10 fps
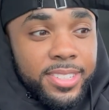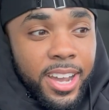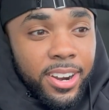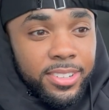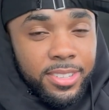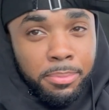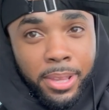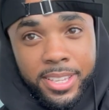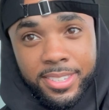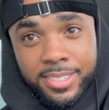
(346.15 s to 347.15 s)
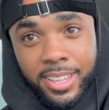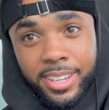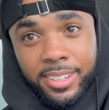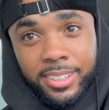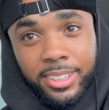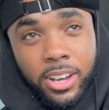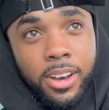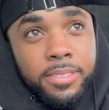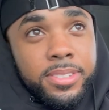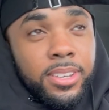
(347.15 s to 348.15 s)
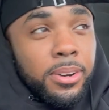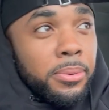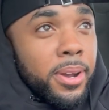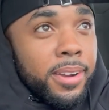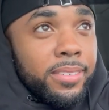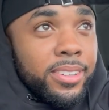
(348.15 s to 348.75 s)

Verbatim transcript: tires at places like Love's or wherever.